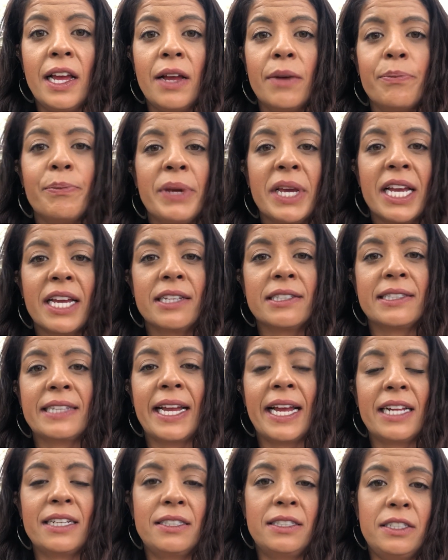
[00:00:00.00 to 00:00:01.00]
because they
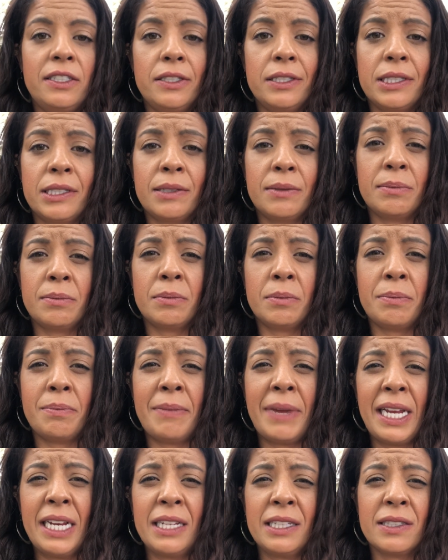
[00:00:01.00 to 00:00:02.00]
had to do some
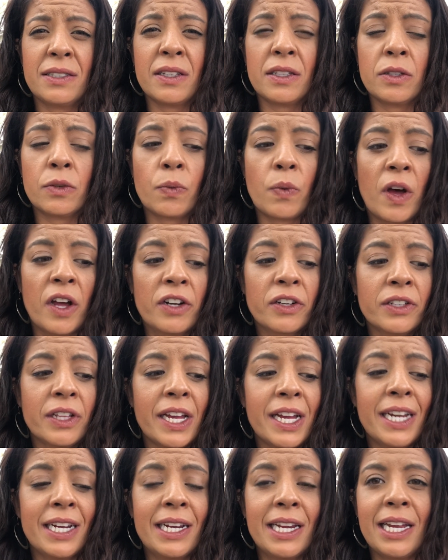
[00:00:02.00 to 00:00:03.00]
maintenance on the water
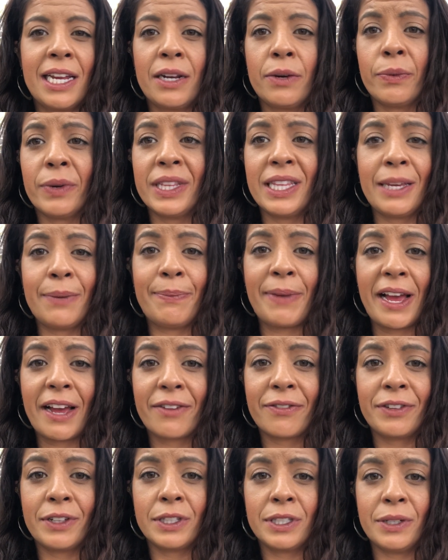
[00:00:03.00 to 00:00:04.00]
line, and what they
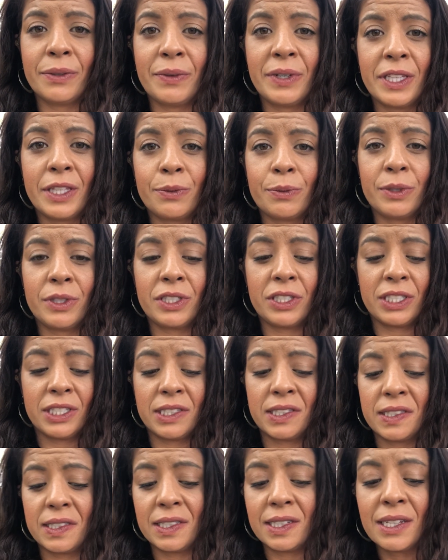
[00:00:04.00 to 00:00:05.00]
backfilled it with was
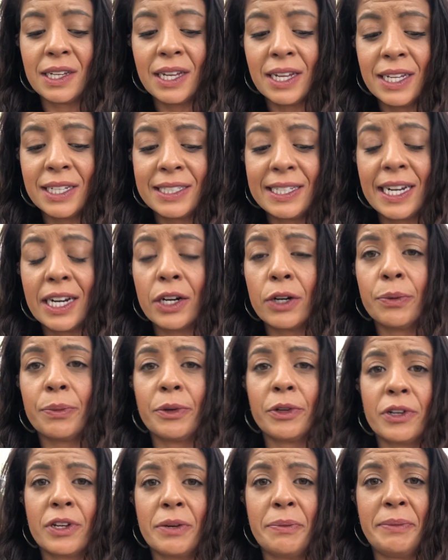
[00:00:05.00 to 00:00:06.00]
just
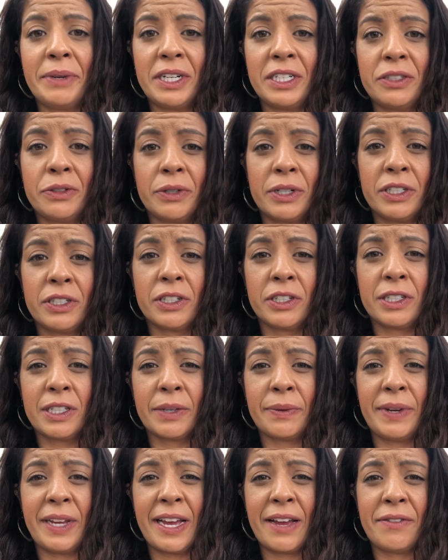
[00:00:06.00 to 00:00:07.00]
terrible compared to our dirt that
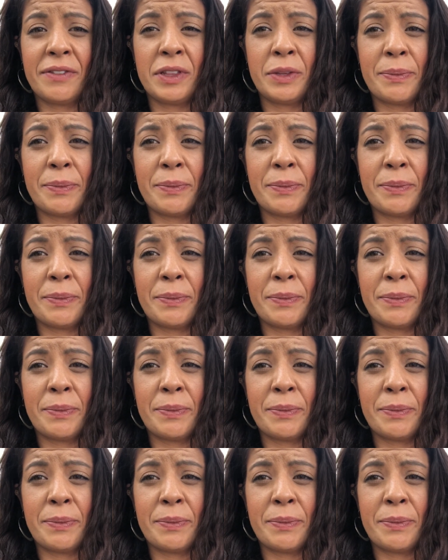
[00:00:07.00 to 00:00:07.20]
we have in the